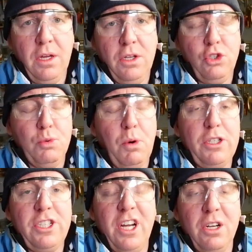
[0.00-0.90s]
So
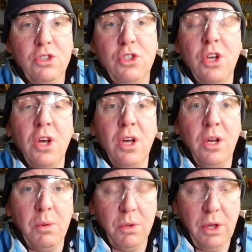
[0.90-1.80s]
boys and girls,
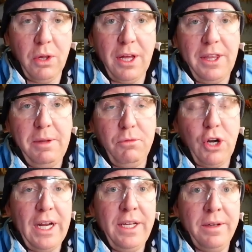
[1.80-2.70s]
we'll now let them
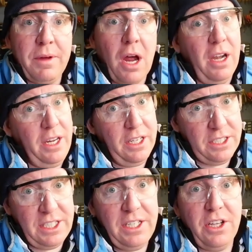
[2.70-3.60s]
dry. Are you
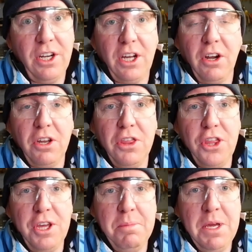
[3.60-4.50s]
seeing the recurring
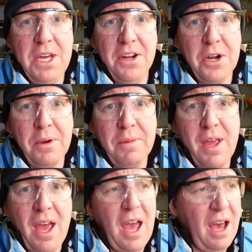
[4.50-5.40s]
theme here?
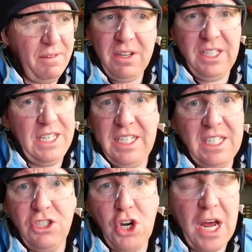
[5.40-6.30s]
Everything you need
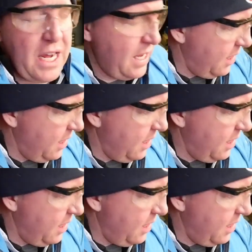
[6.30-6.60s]
to dry.